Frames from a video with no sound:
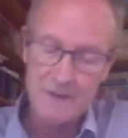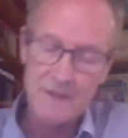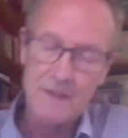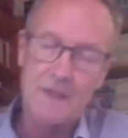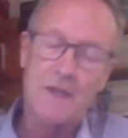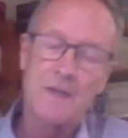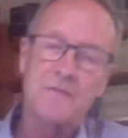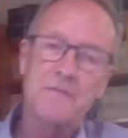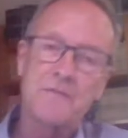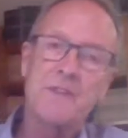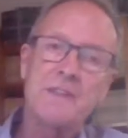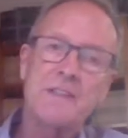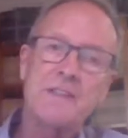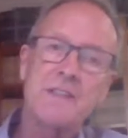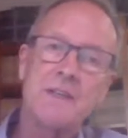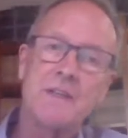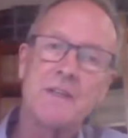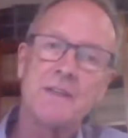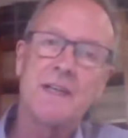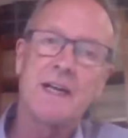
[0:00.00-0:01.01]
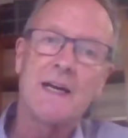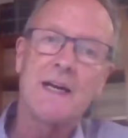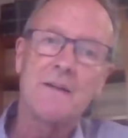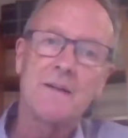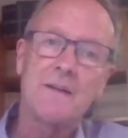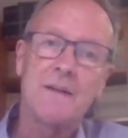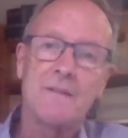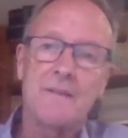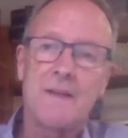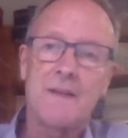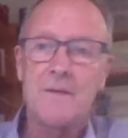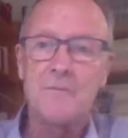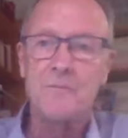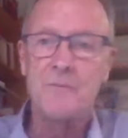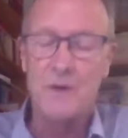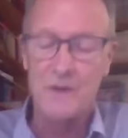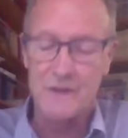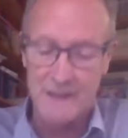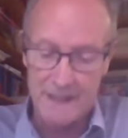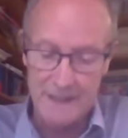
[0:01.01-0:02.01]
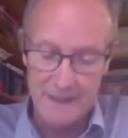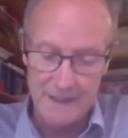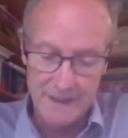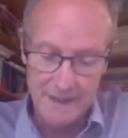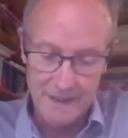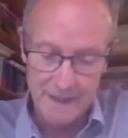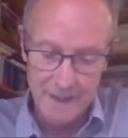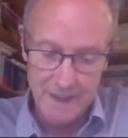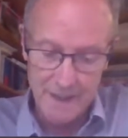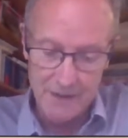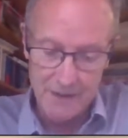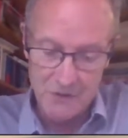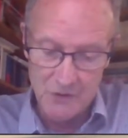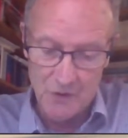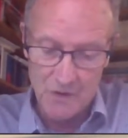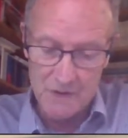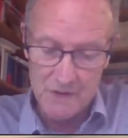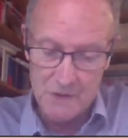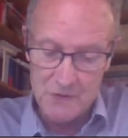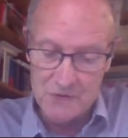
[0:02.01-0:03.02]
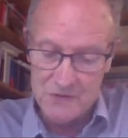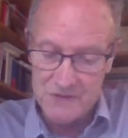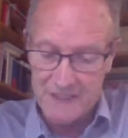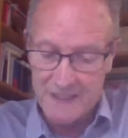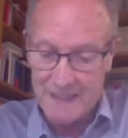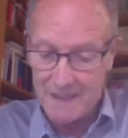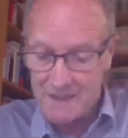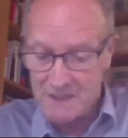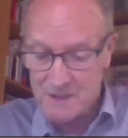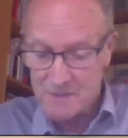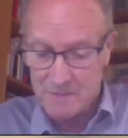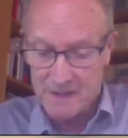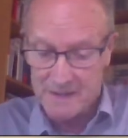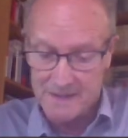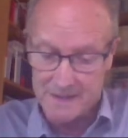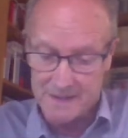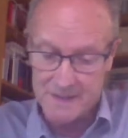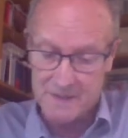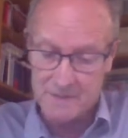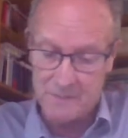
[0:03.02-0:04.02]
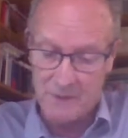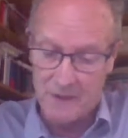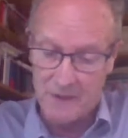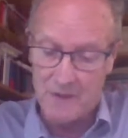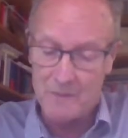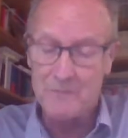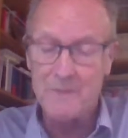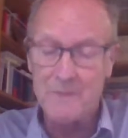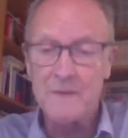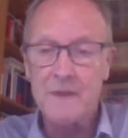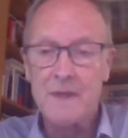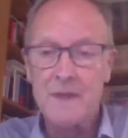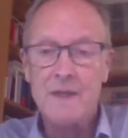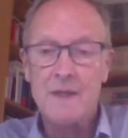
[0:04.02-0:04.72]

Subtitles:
after it turned out that that body had not used the husband's sperm,